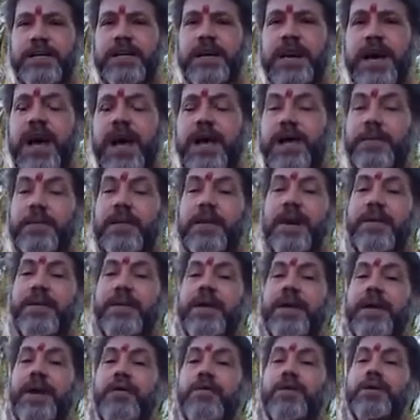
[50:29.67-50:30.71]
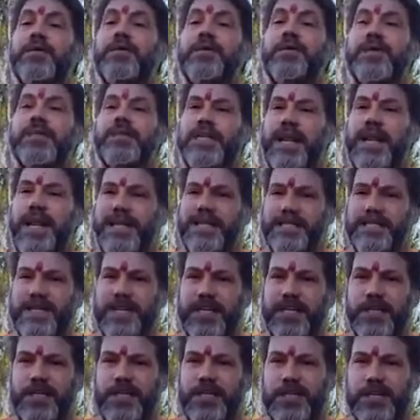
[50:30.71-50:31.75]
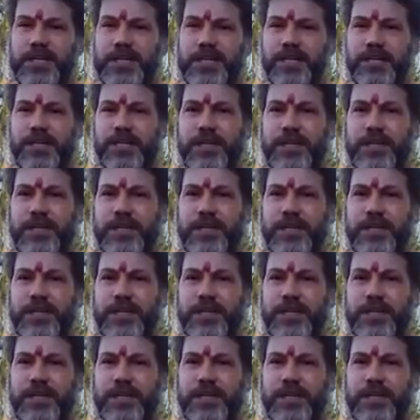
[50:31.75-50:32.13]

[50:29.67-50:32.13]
I am coming out of the relaxation